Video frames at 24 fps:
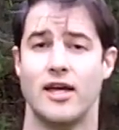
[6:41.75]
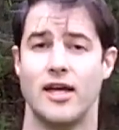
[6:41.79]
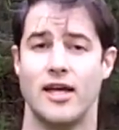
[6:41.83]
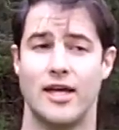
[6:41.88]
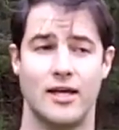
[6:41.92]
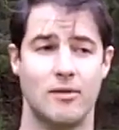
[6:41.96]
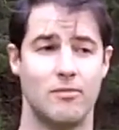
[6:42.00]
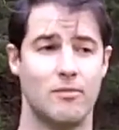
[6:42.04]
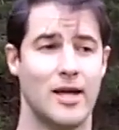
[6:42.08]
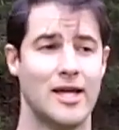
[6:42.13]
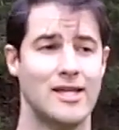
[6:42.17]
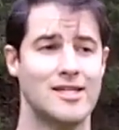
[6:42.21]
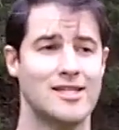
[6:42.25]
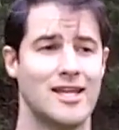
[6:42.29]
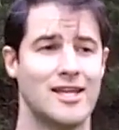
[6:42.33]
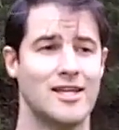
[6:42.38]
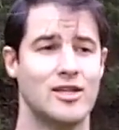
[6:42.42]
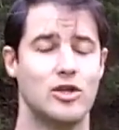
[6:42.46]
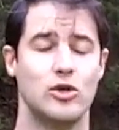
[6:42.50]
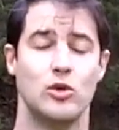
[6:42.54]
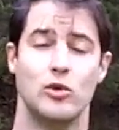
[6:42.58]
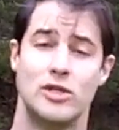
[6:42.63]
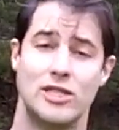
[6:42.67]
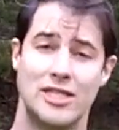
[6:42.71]
It may
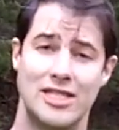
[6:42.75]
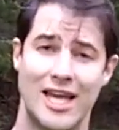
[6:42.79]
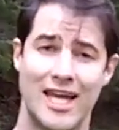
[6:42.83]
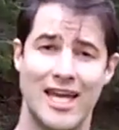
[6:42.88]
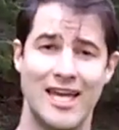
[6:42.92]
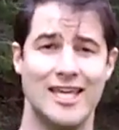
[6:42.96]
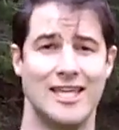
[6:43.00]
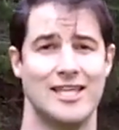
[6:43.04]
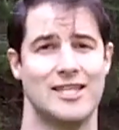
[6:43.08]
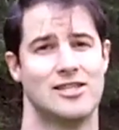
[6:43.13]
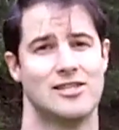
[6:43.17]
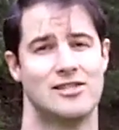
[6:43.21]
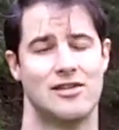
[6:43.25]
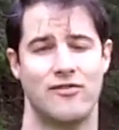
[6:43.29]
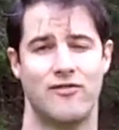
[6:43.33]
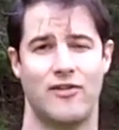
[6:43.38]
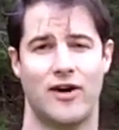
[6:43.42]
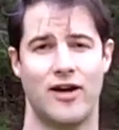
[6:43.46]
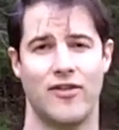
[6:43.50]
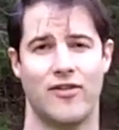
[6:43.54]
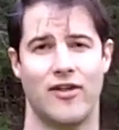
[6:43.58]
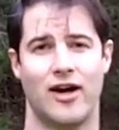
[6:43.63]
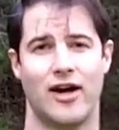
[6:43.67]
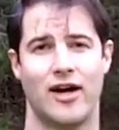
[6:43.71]
take you days to
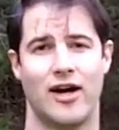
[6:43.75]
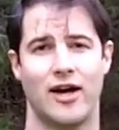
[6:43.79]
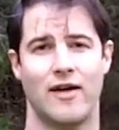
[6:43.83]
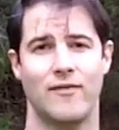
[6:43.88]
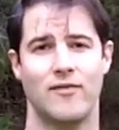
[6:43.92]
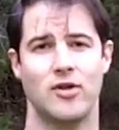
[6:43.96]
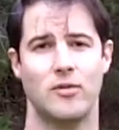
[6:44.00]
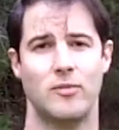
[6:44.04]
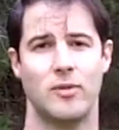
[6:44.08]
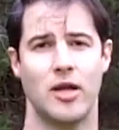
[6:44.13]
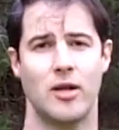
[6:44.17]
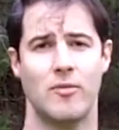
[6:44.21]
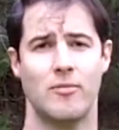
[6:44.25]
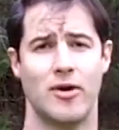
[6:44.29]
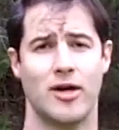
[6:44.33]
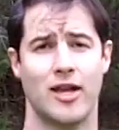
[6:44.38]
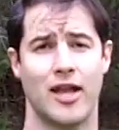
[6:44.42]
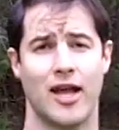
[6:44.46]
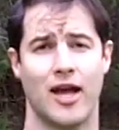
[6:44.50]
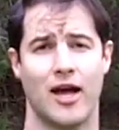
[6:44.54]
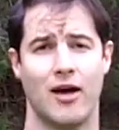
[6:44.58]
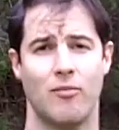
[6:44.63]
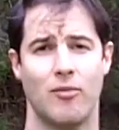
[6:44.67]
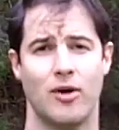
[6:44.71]
find the hive, depending upon
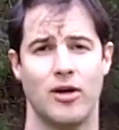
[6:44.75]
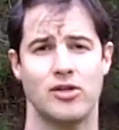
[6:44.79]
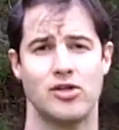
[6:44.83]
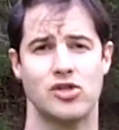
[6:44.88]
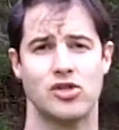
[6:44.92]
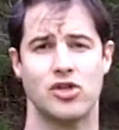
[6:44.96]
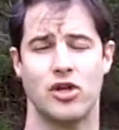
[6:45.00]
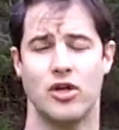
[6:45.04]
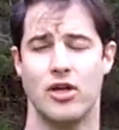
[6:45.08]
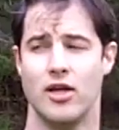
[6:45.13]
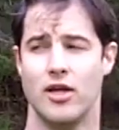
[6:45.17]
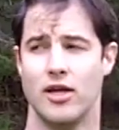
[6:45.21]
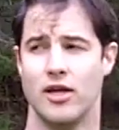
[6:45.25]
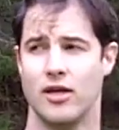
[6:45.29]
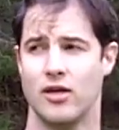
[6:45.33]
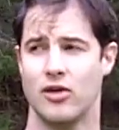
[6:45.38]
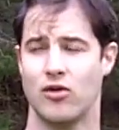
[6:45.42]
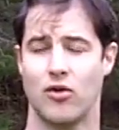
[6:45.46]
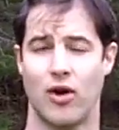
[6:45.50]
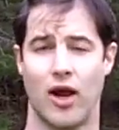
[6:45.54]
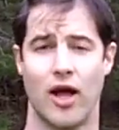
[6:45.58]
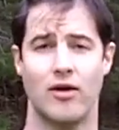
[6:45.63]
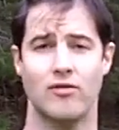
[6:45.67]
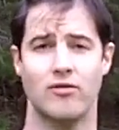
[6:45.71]
how much
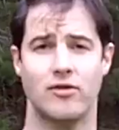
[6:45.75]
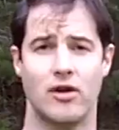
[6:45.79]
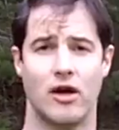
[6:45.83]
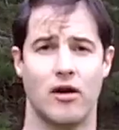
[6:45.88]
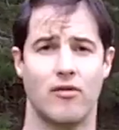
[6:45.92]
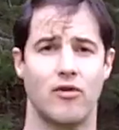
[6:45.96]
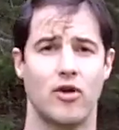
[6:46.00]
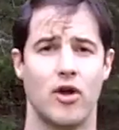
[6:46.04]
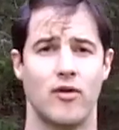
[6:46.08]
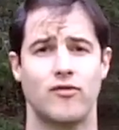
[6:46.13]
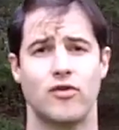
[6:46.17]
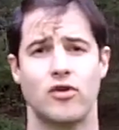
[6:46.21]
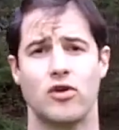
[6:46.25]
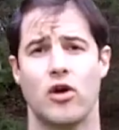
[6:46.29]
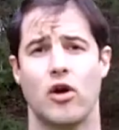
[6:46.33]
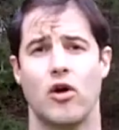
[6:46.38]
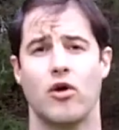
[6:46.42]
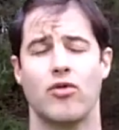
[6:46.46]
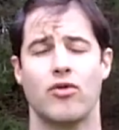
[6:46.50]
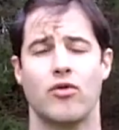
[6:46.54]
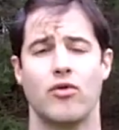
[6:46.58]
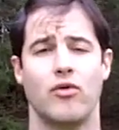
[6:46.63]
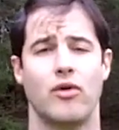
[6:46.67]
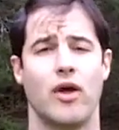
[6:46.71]
ground cover you have to
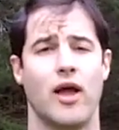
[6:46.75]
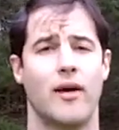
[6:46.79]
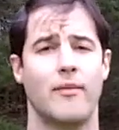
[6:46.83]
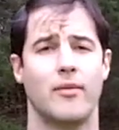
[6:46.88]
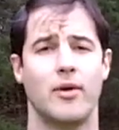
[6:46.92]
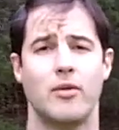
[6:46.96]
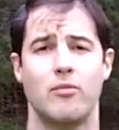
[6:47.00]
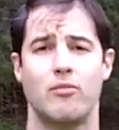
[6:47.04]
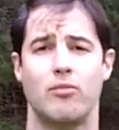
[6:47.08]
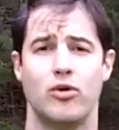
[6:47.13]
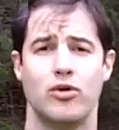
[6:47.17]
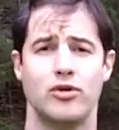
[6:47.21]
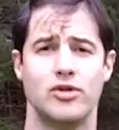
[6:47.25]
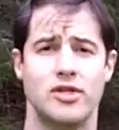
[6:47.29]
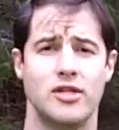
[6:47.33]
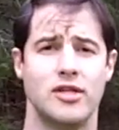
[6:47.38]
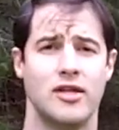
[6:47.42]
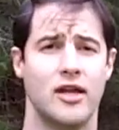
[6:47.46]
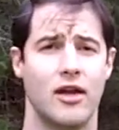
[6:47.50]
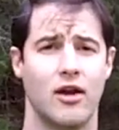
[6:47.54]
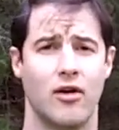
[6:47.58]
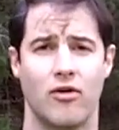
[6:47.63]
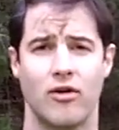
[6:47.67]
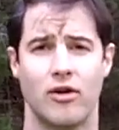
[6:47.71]
go through, how many
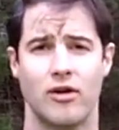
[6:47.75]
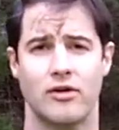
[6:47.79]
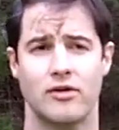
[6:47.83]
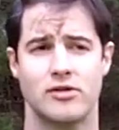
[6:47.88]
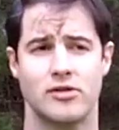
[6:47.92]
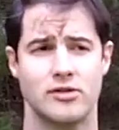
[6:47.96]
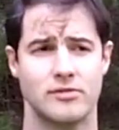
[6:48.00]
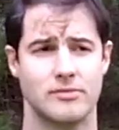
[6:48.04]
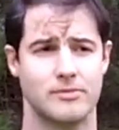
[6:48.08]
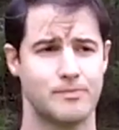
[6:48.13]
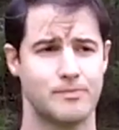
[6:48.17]
bushy areas,